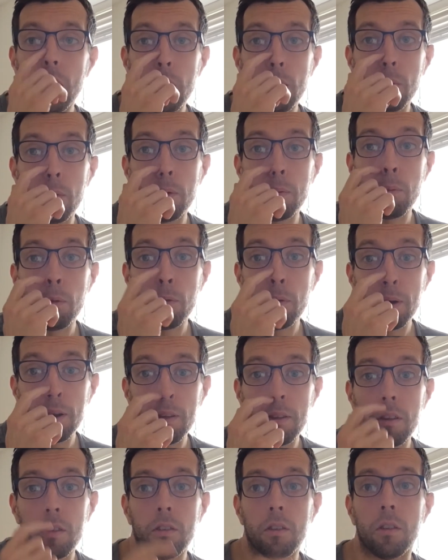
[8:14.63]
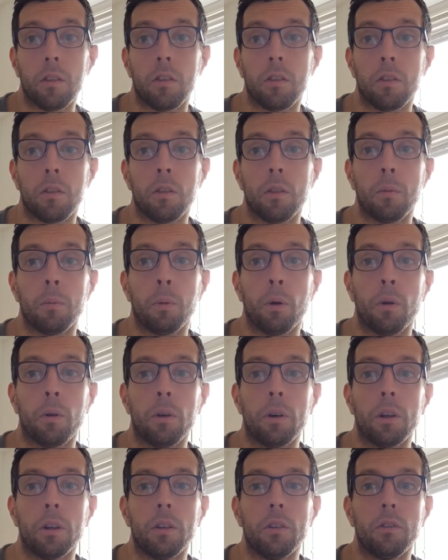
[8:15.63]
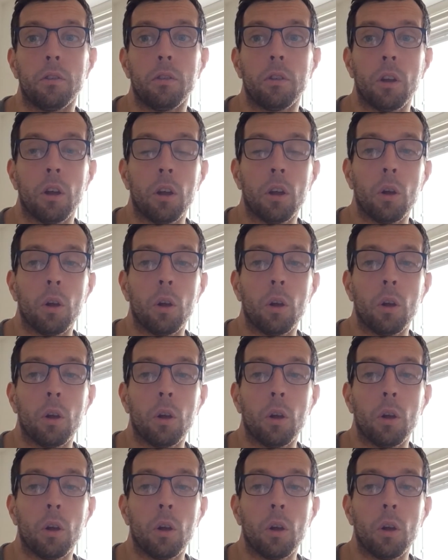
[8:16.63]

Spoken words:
With Mother Any Distance, the poet is